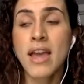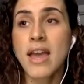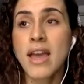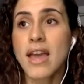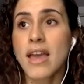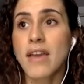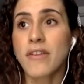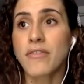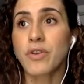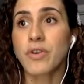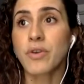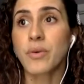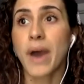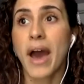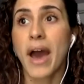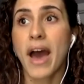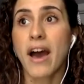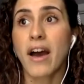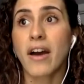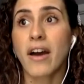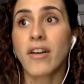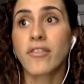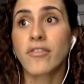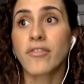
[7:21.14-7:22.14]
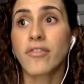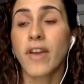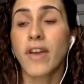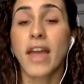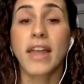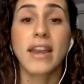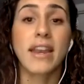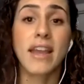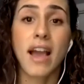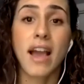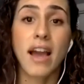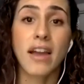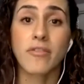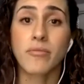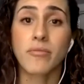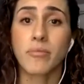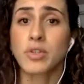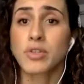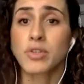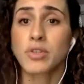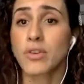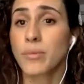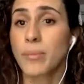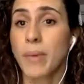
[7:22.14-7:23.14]
if you have any kind of
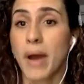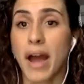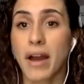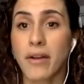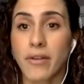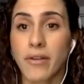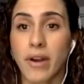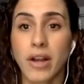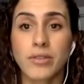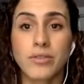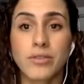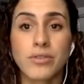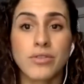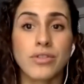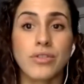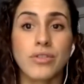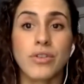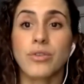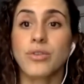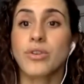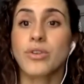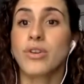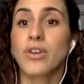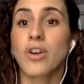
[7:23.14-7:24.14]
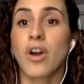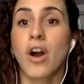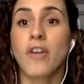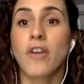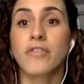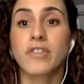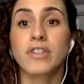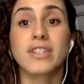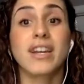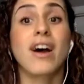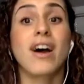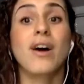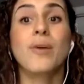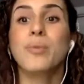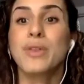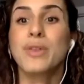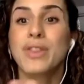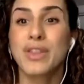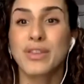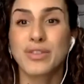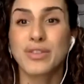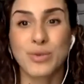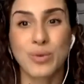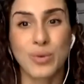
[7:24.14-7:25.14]
musical background, you can offer to help with
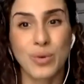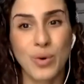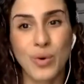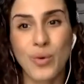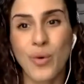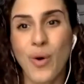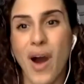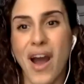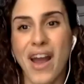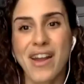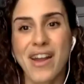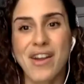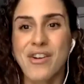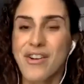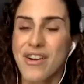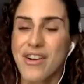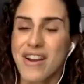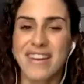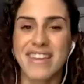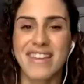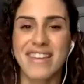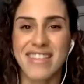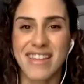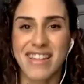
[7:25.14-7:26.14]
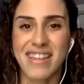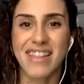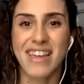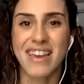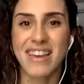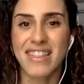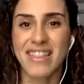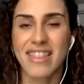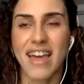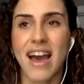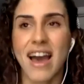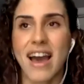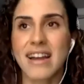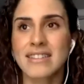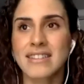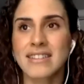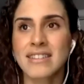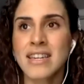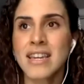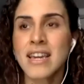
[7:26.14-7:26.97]
a school choir or anything like that.